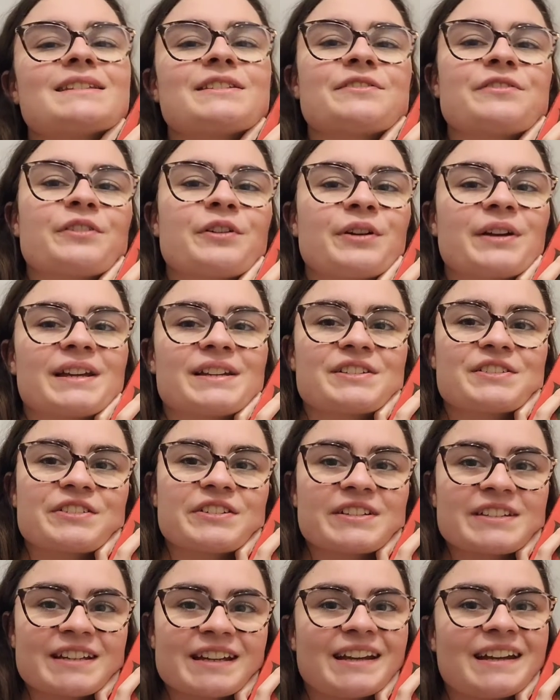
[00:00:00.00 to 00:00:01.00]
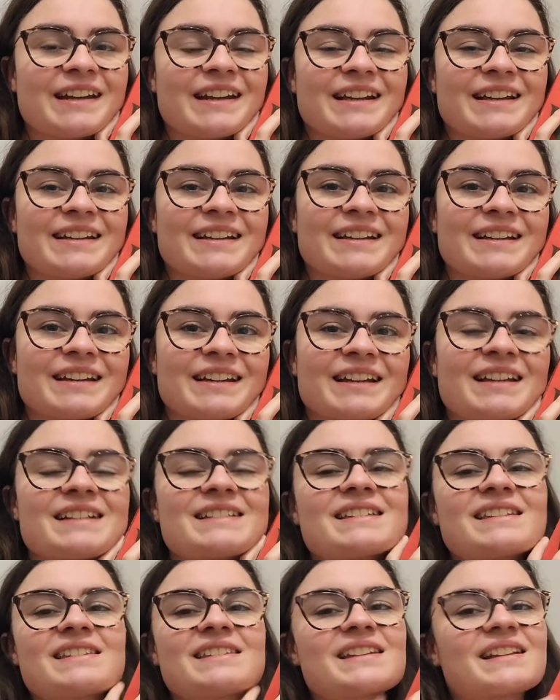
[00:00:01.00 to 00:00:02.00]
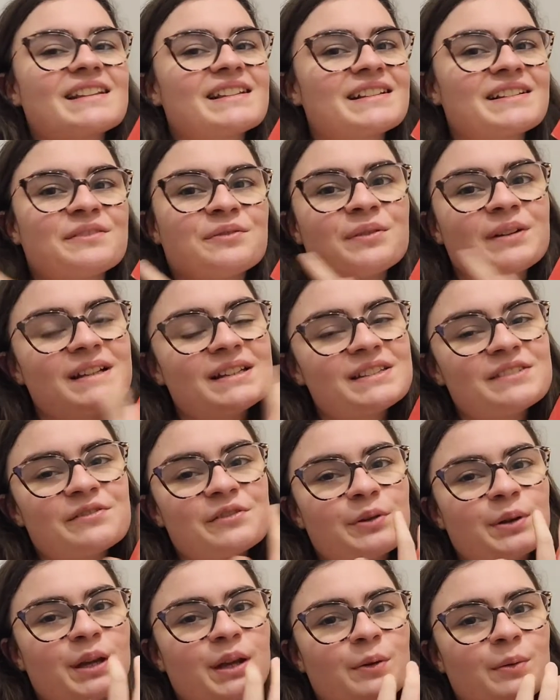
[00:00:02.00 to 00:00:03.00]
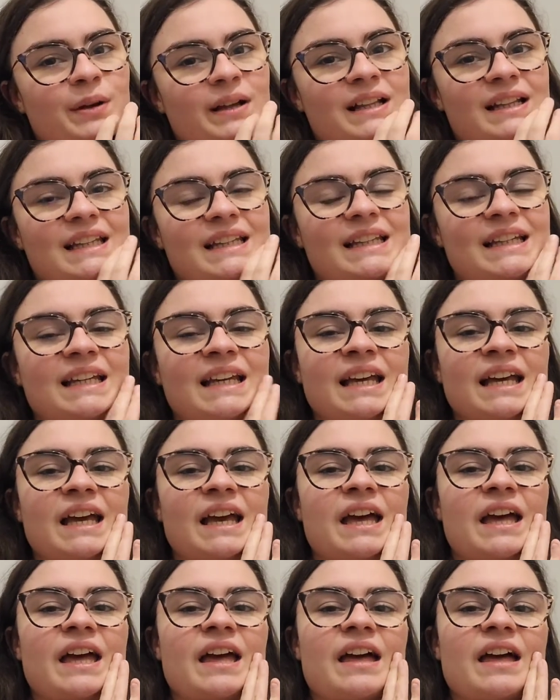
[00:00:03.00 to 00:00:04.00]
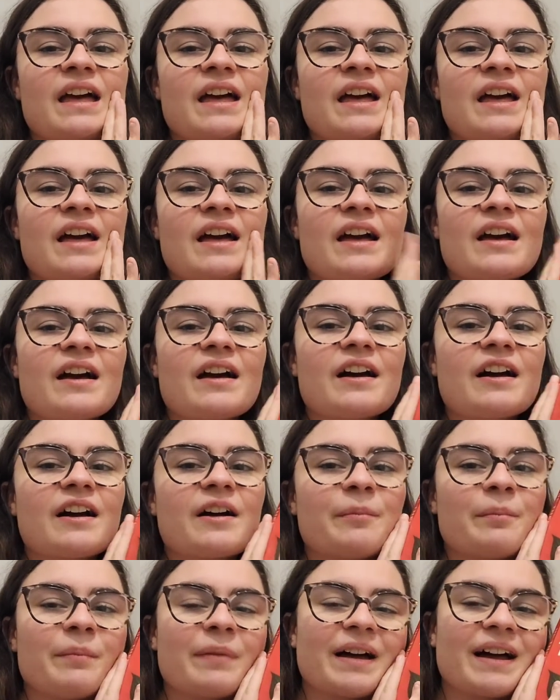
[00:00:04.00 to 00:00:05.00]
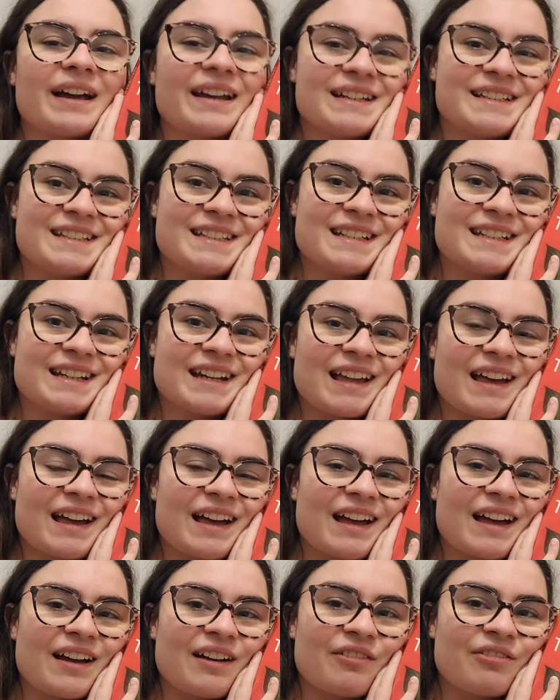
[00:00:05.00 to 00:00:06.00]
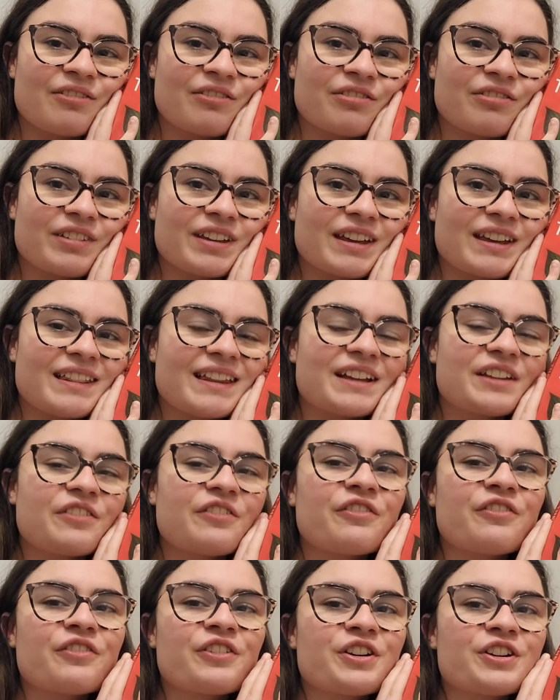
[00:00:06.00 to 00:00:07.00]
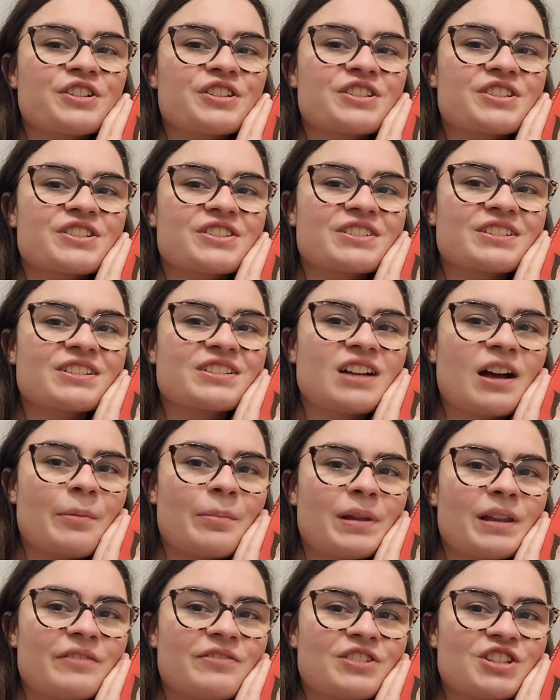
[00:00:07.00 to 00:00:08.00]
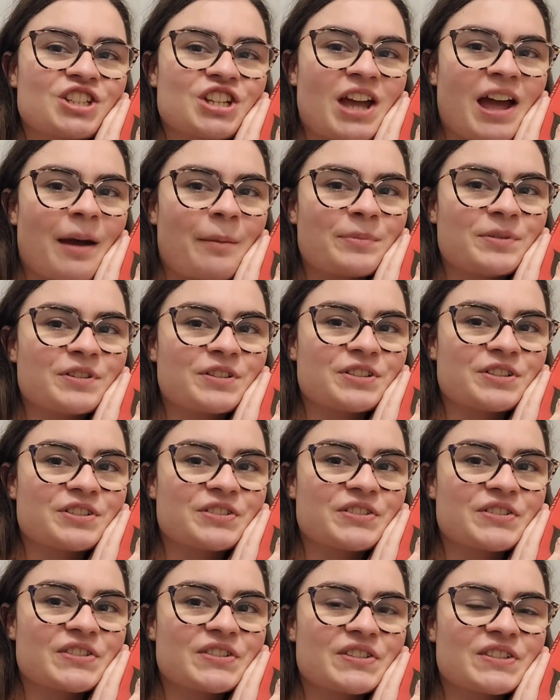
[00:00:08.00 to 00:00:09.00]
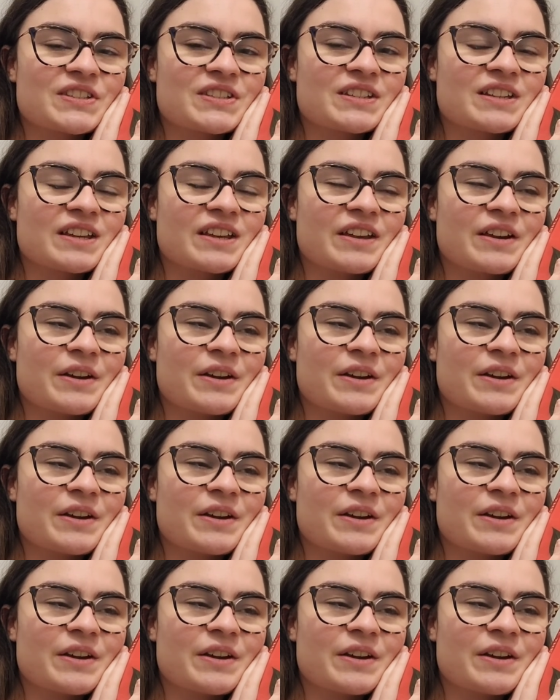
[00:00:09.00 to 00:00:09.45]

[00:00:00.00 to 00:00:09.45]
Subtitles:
it's very entertaining, and as I said, it reads very quickly. I did have, in like the first couple of chapters,